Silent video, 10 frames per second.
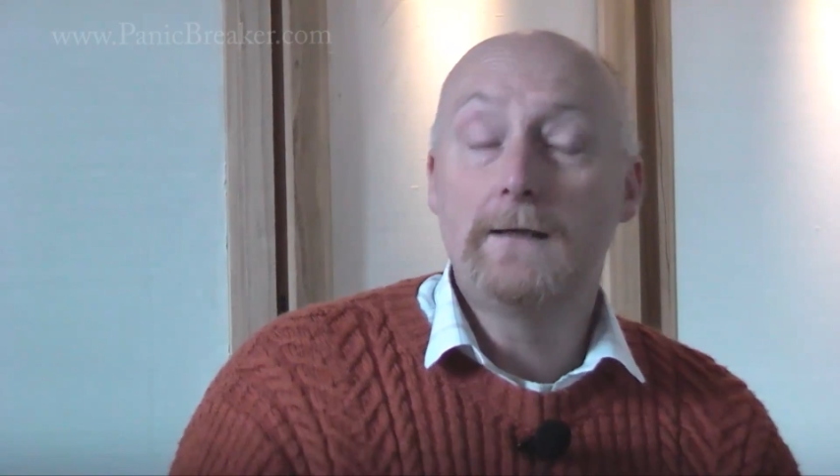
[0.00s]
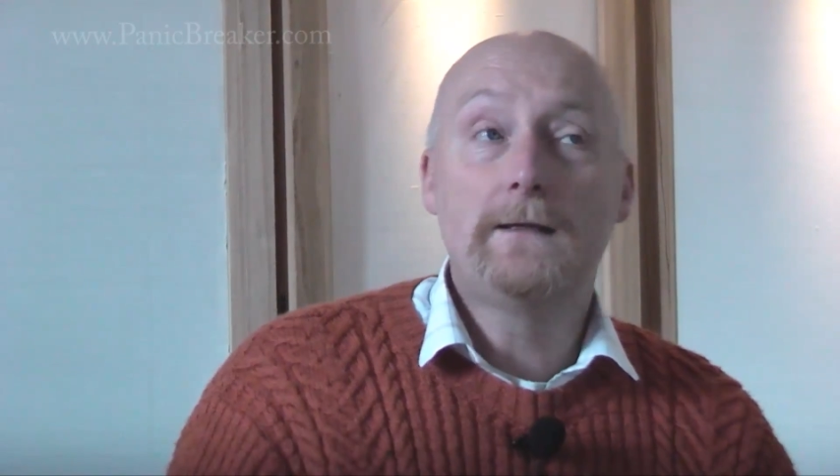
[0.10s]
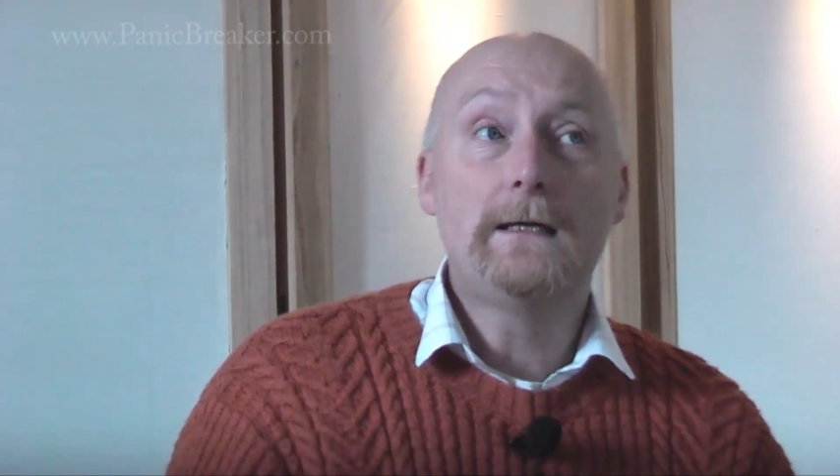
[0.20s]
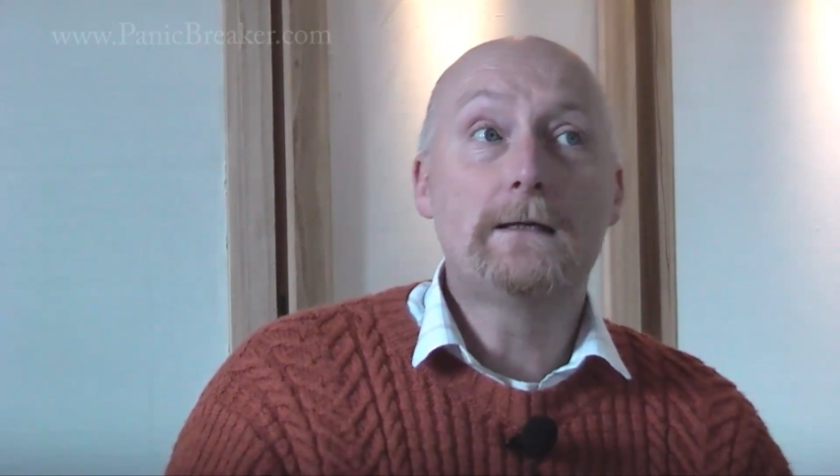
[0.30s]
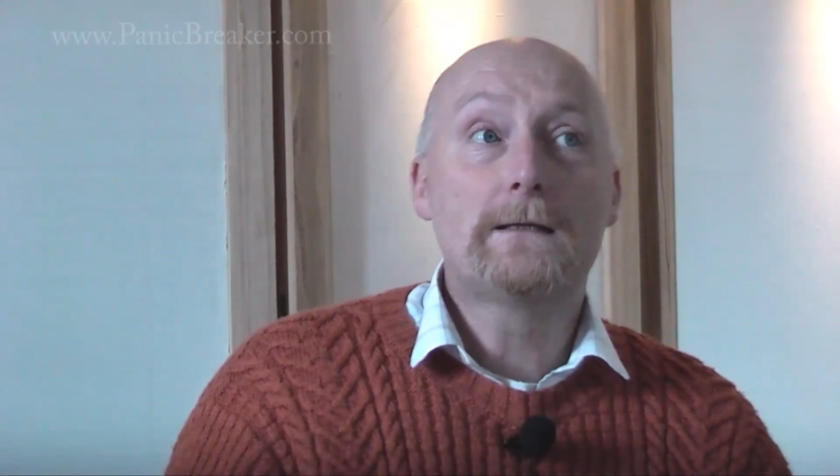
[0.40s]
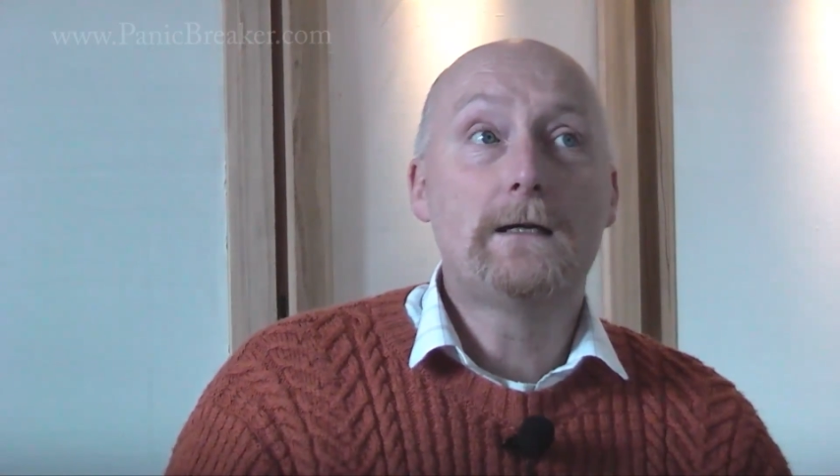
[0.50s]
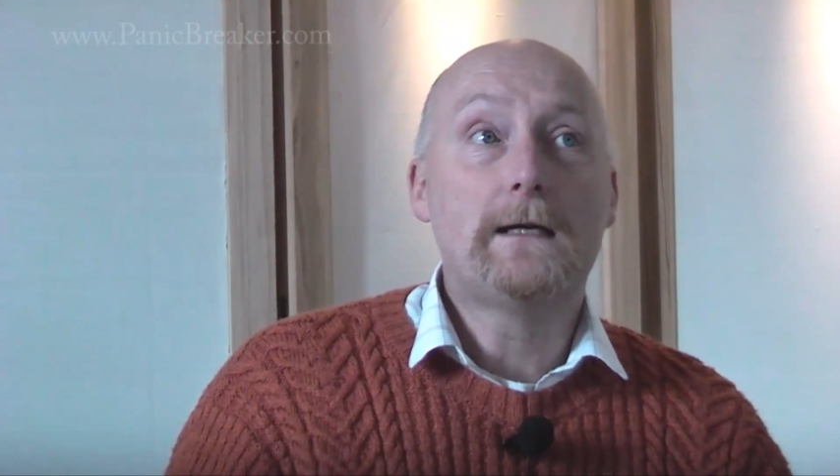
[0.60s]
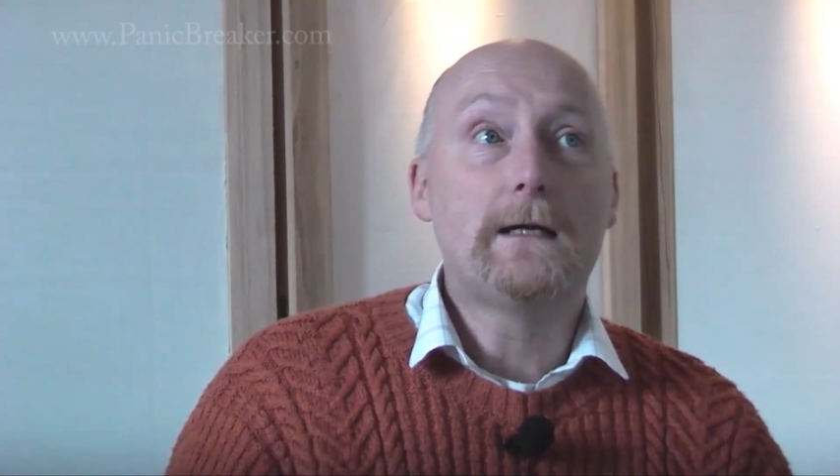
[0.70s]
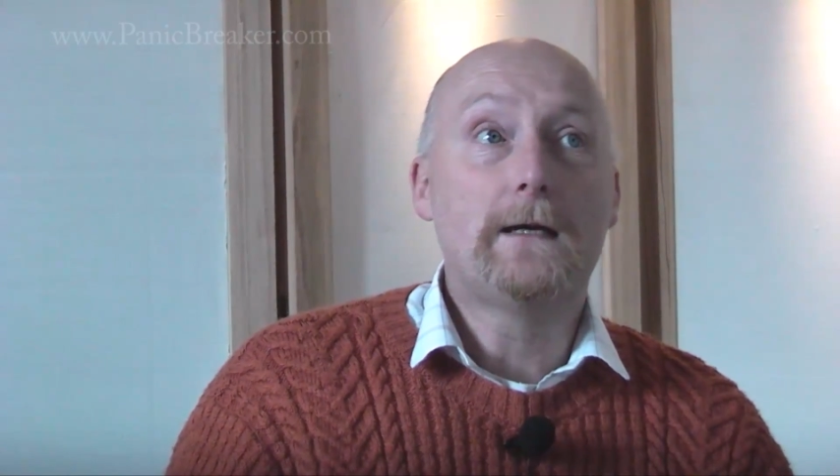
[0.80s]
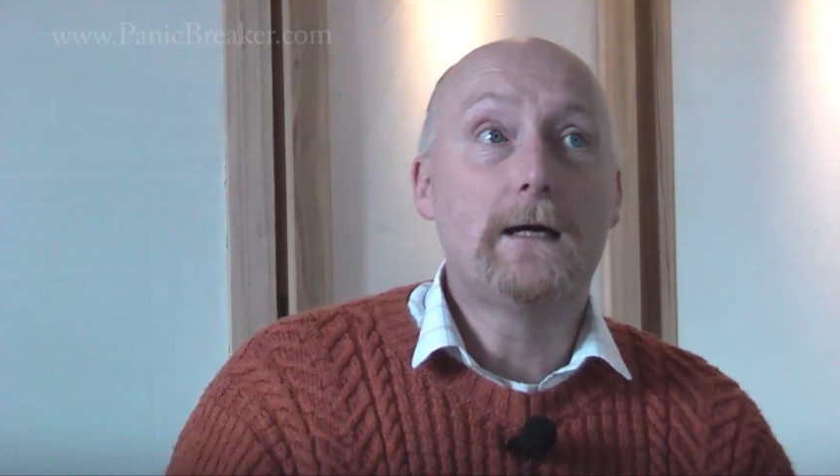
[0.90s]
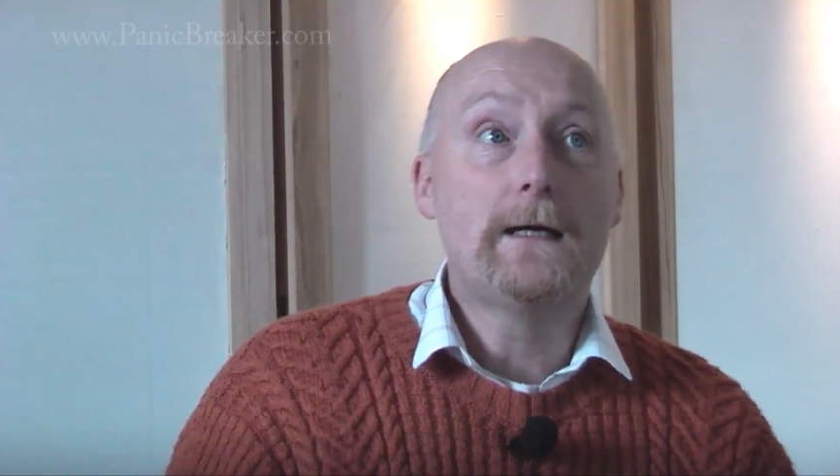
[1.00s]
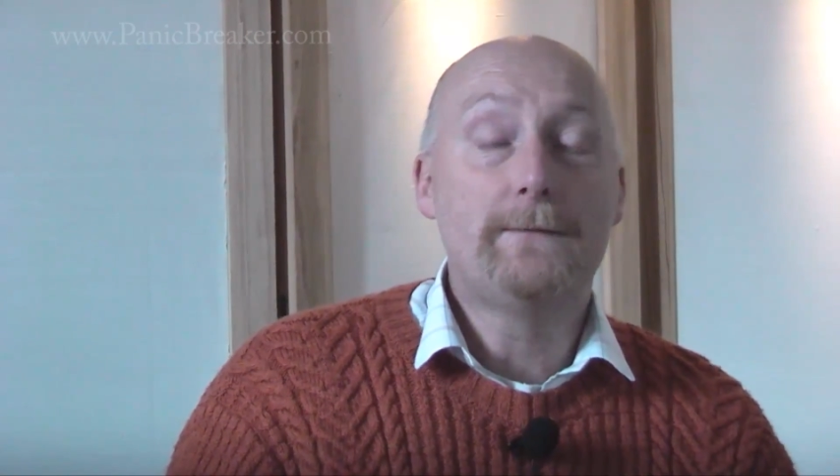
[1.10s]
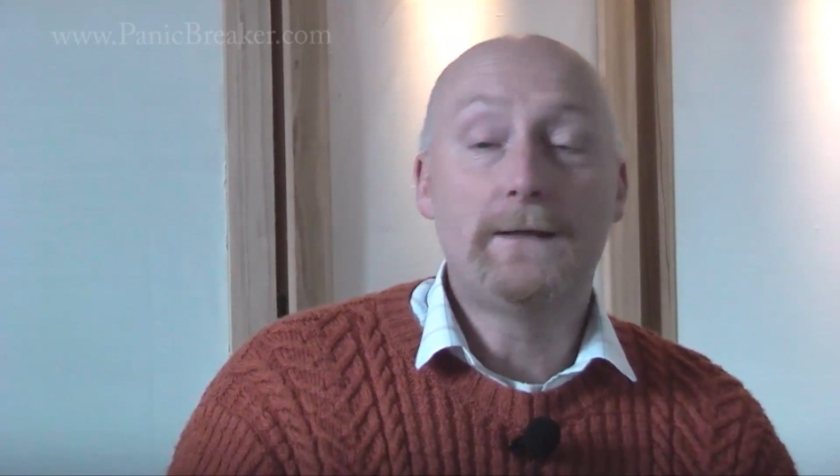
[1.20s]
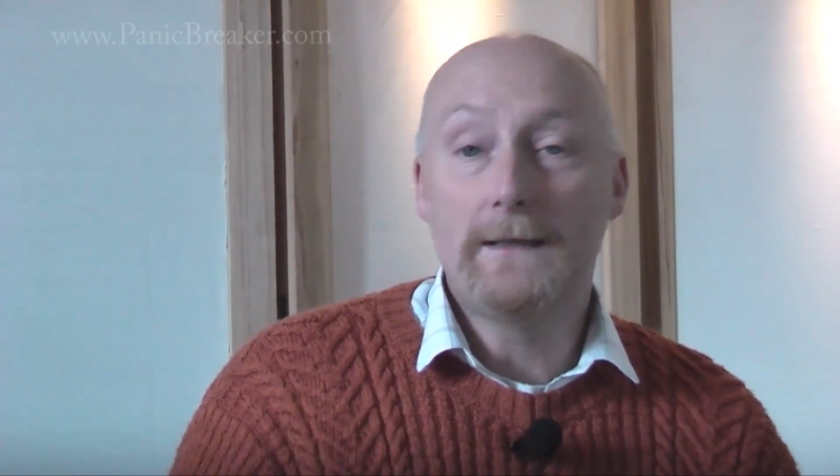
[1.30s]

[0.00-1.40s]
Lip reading: Things like the